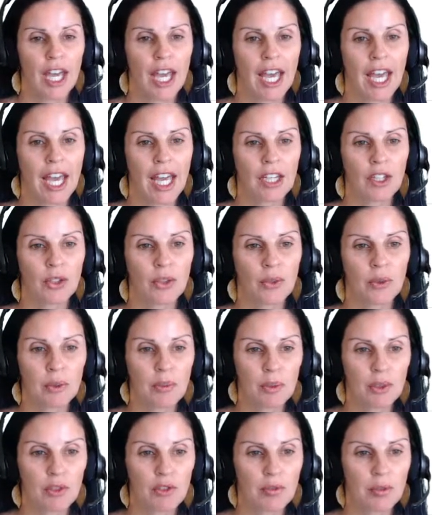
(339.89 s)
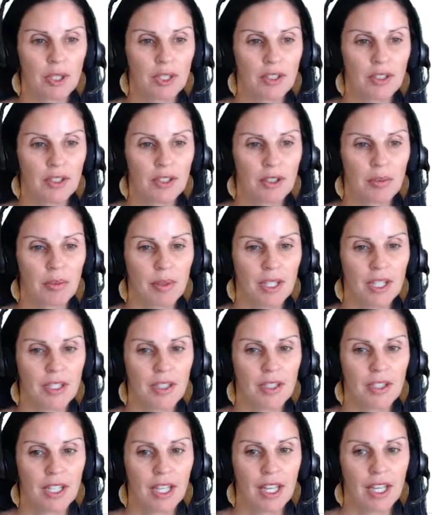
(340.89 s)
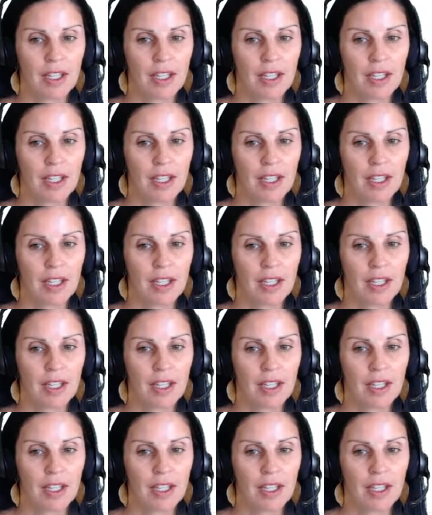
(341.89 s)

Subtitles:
add or remove participants,